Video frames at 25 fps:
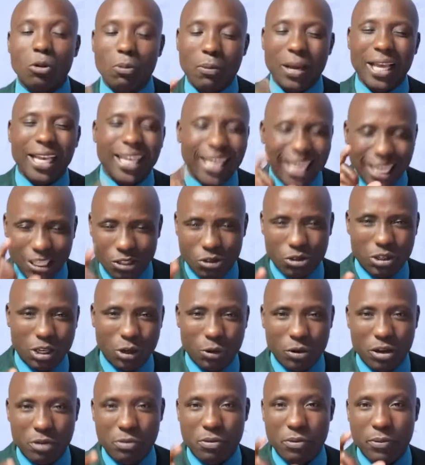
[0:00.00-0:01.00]
So by kesho
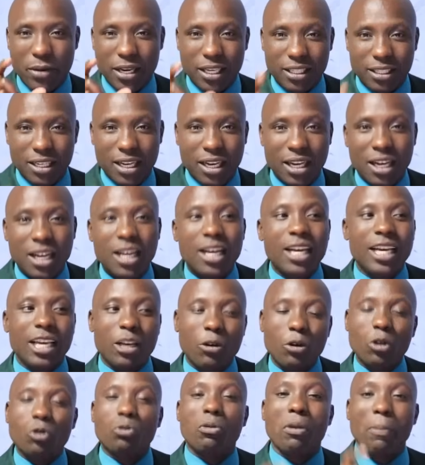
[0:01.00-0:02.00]
nikiwa nimemaliza,
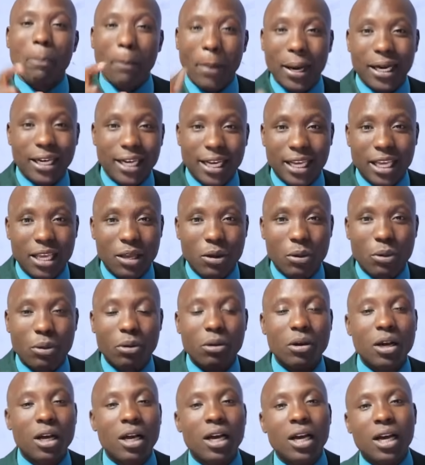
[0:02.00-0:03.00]
ikiwa tumepata
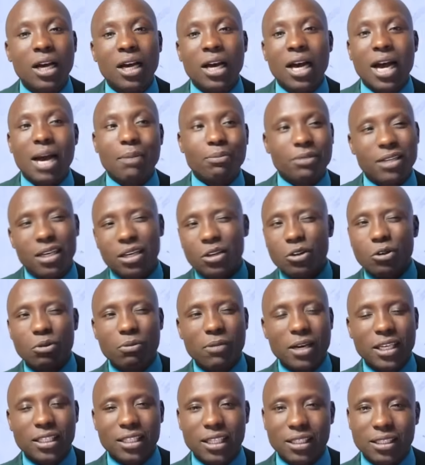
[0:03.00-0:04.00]
hiyo, I'm telling you
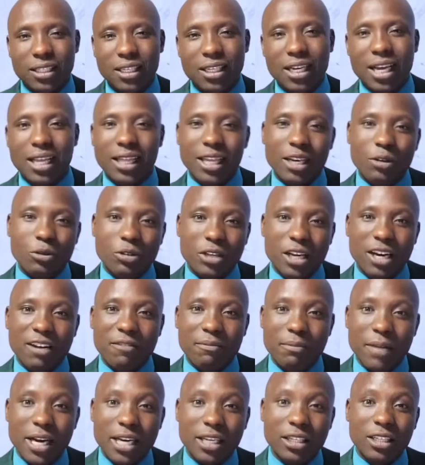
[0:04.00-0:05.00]
by Sasita, I think we shall
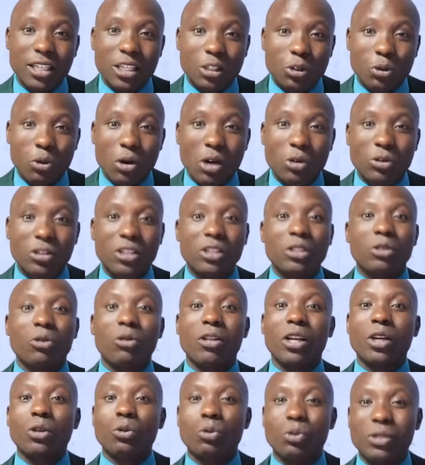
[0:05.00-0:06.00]
have managed the two houses
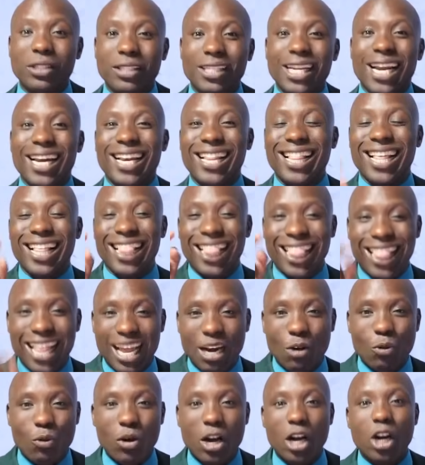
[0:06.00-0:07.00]
so that we start the
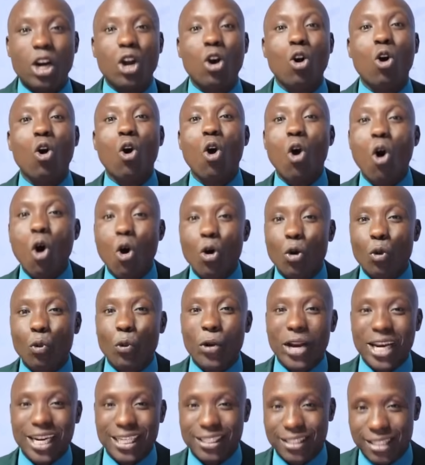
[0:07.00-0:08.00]
third one on
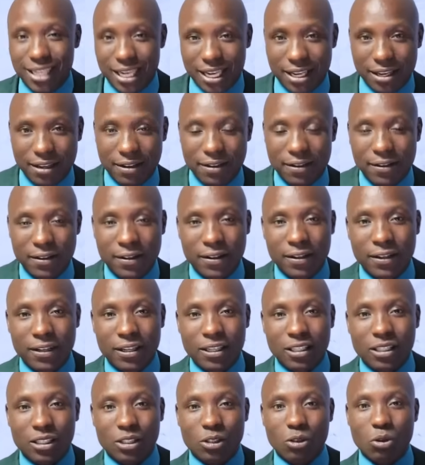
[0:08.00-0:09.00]
Wednesday.
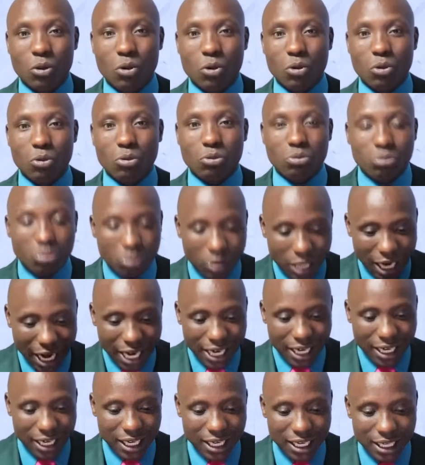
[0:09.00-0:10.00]
So
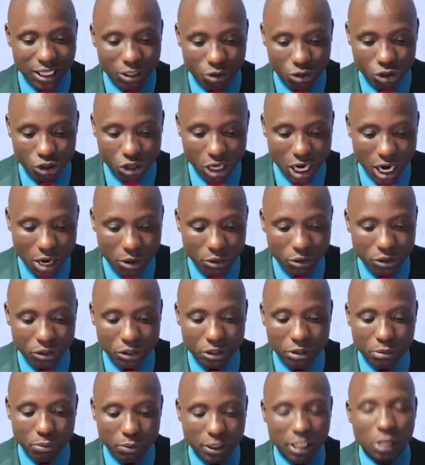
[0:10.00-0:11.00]
kindly reach
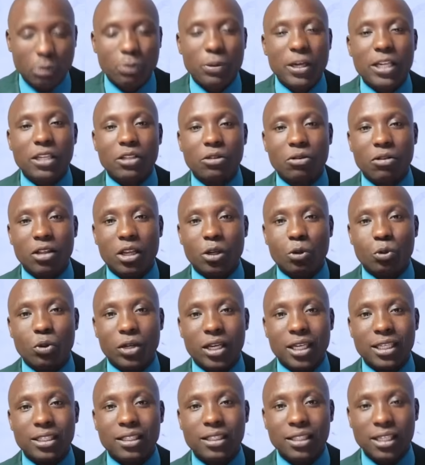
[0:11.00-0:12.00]
out, participate so that we
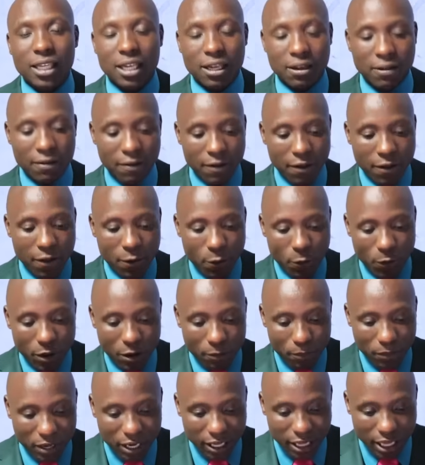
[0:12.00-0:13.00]
can see,
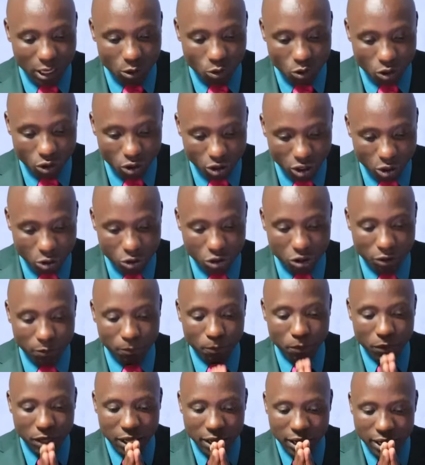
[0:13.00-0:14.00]
can bring that conclusion.
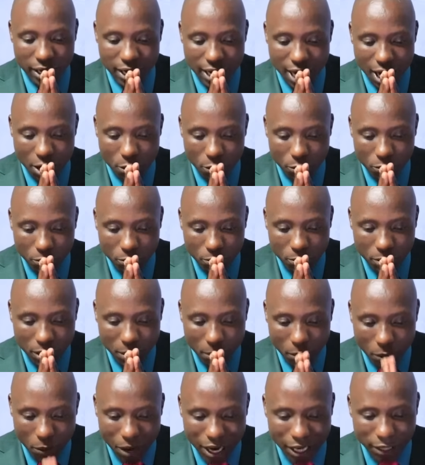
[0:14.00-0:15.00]
Now,
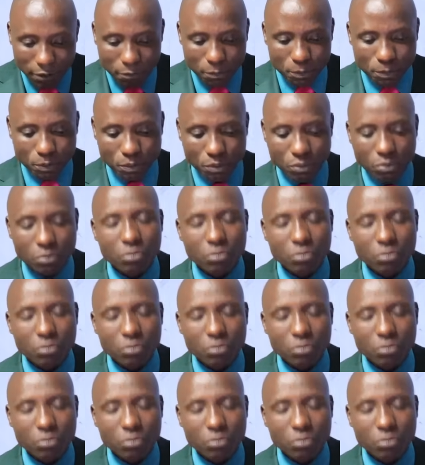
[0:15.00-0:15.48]
number one,